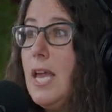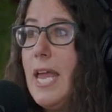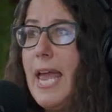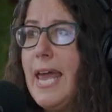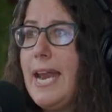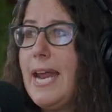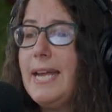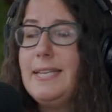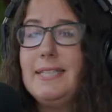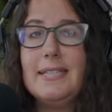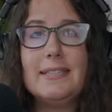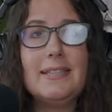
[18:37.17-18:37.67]

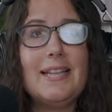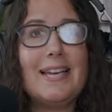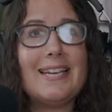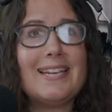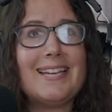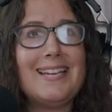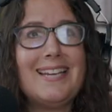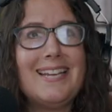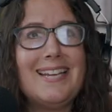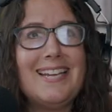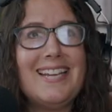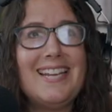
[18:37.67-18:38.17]
and I did like
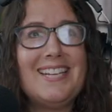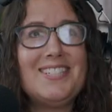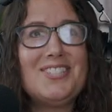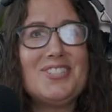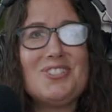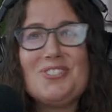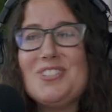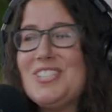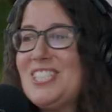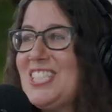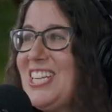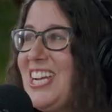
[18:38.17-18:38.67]

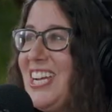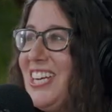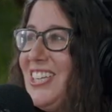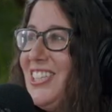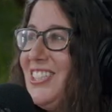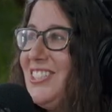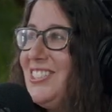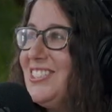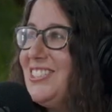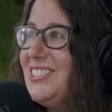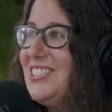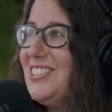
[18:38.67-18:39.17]
History
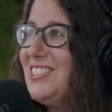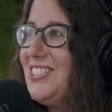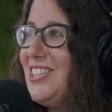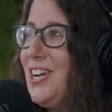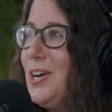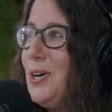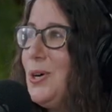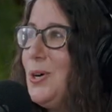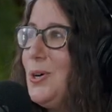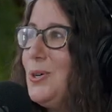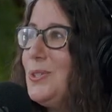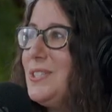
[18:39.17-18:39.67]
Channel
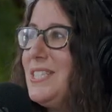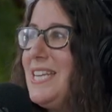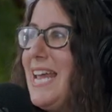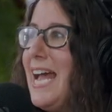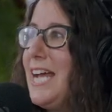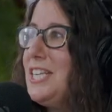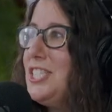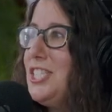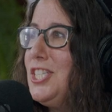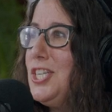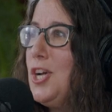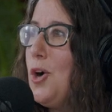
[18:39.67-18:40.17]
shows,
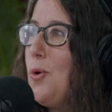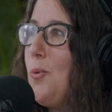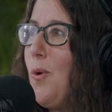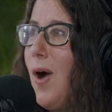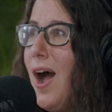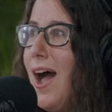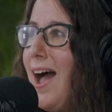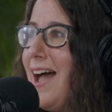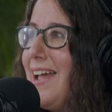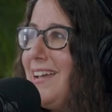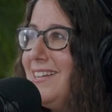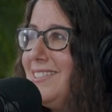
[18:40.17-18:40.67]
Nat Geo
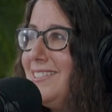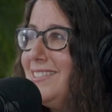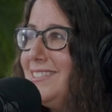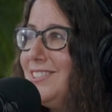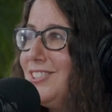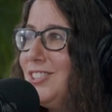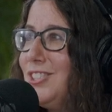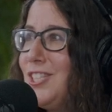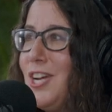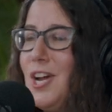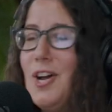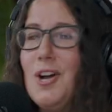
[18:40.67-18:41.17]
Wild
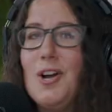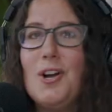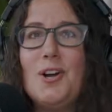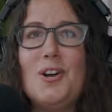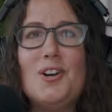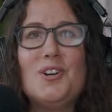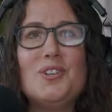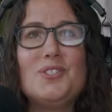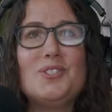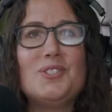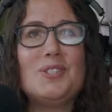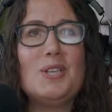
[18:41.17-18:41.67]

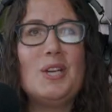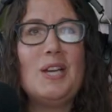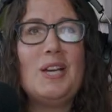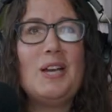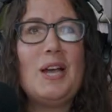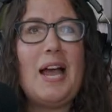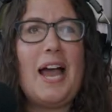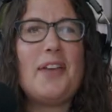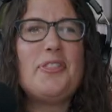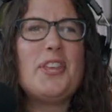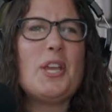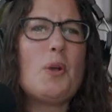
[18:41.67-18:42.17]
shows
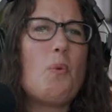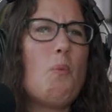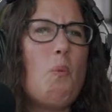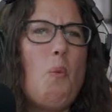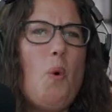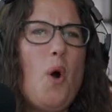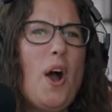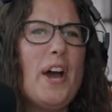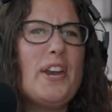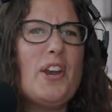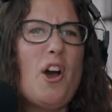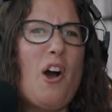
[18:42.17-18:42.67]
I think
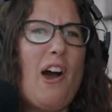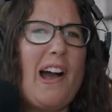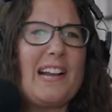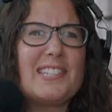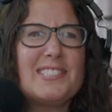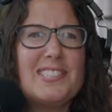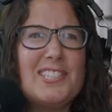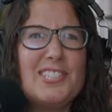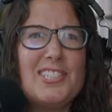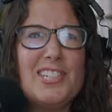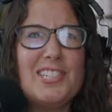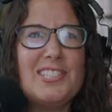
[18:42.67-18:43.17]
one
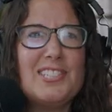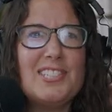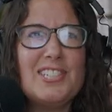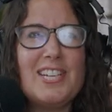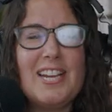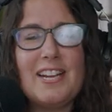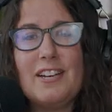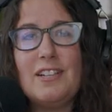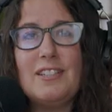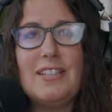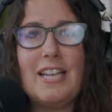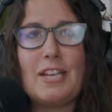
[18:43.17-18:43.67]
oxygen
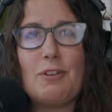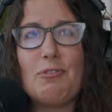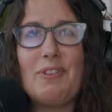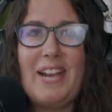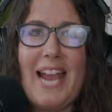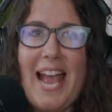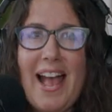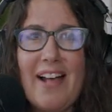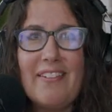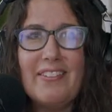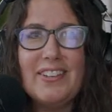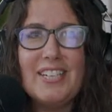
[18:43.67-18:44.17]
channel like
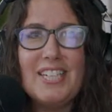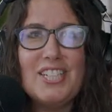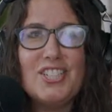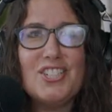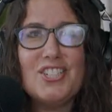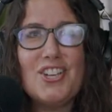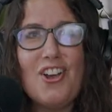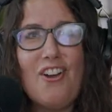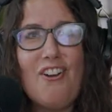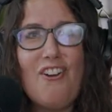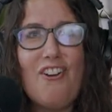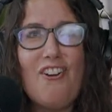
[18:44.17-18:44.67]
reality
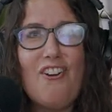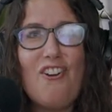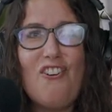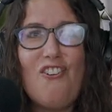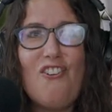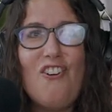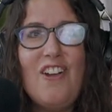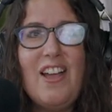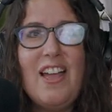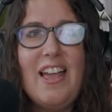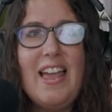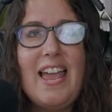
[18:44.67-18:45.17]
show,